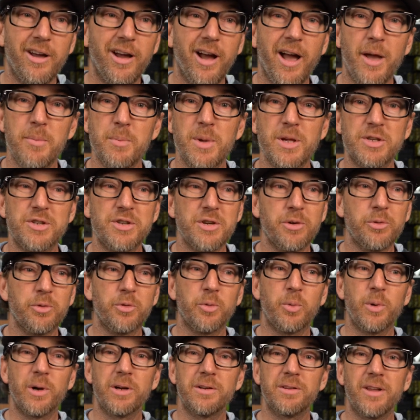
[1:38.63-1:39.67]
I missed you. It was
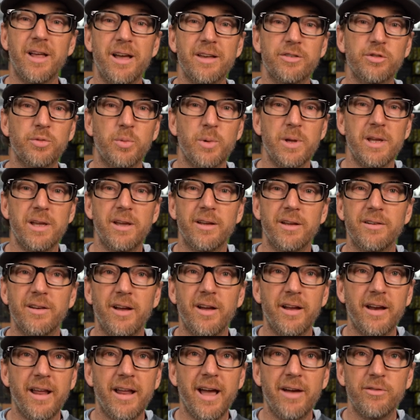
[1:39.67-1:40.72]
weird last week
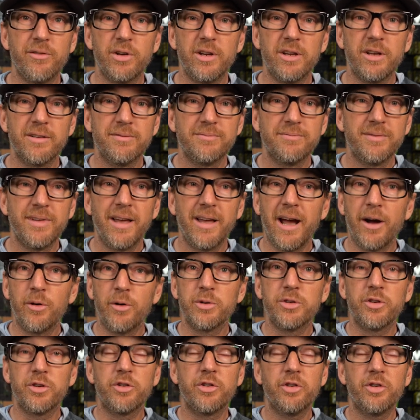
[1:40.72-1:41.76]
not having you. How hey,
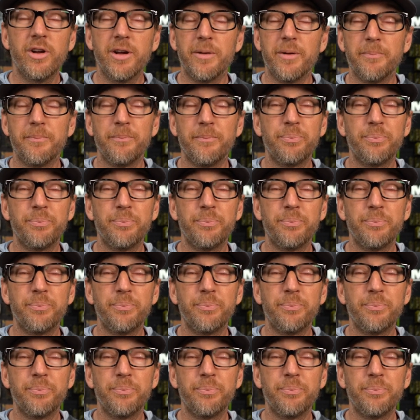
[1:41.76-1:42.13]
was your trip?